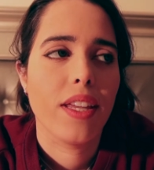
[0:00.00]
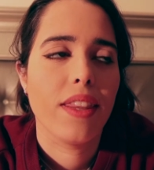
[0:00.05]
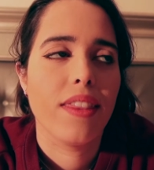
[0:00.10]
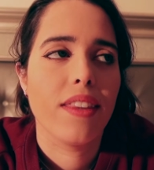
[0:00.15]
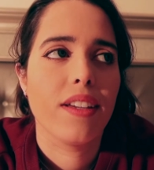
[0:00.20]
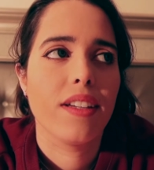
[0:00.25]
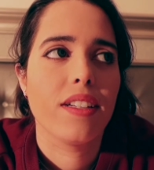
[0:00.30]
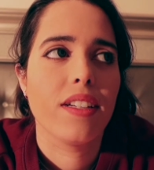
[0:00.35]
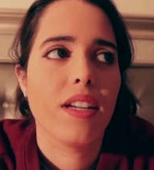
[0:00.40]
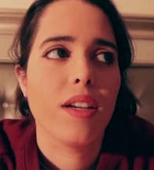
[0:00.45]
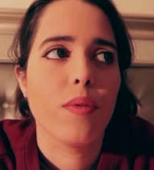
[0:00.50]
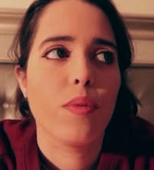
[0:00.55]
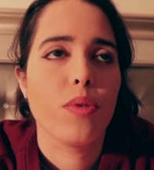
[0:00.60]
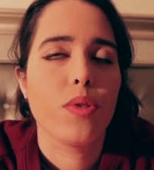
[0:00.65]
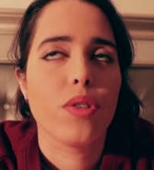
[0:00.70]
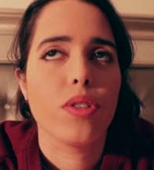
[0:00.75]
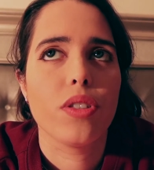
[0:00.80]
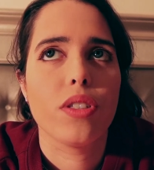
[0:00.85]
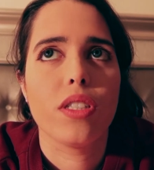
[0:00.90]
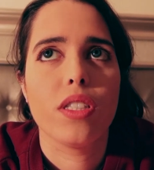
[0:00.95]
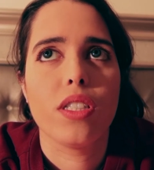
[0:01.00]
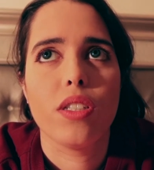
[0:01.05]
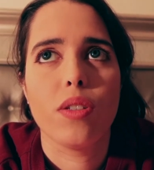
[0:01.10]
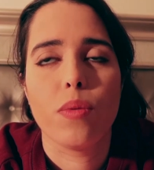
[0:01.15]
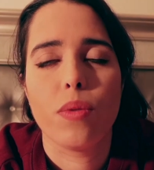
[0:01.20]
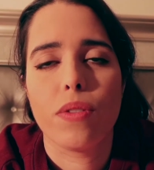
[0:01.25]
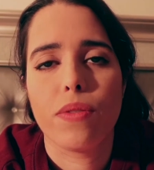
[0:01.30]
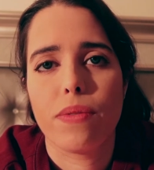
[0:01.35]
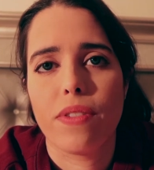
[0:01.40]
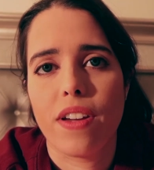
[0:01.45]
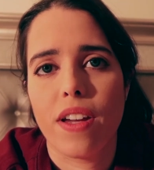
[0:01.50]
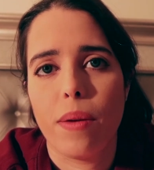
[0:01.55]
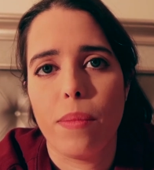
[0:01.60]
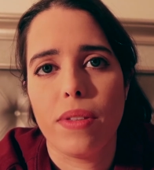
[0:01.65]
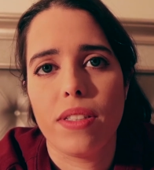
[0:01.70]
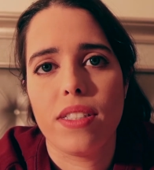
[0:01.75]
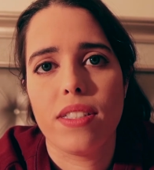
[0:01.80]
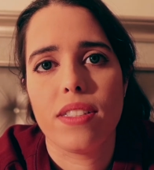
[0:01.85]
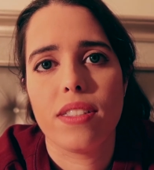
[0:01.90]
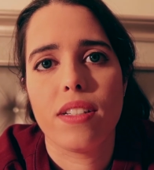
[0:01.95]
and then I would deal with
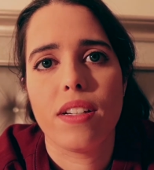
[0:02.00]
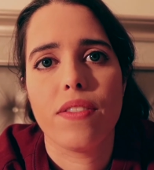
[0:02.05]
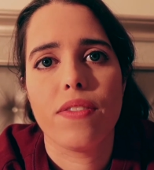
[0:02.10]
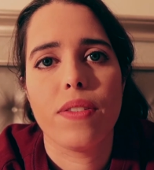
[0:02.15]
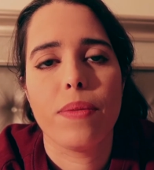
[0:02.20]
family stuff